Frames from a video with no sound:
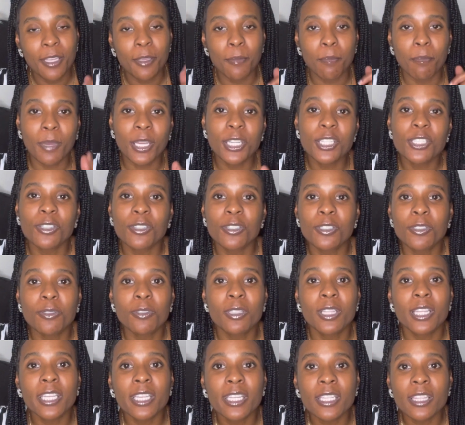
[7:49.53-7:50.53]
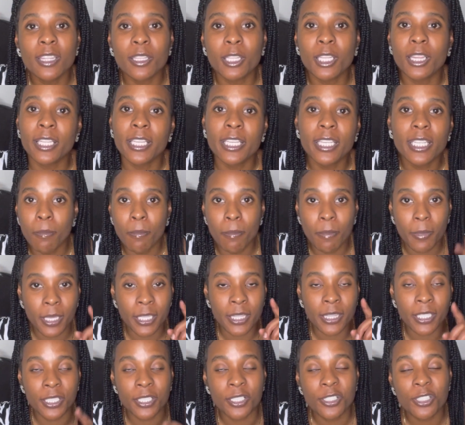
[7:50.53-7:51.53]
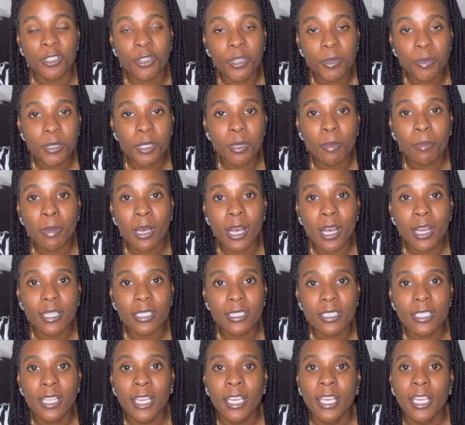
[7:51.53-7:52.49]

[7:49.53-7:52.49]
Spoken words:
make sure you click the link in the description box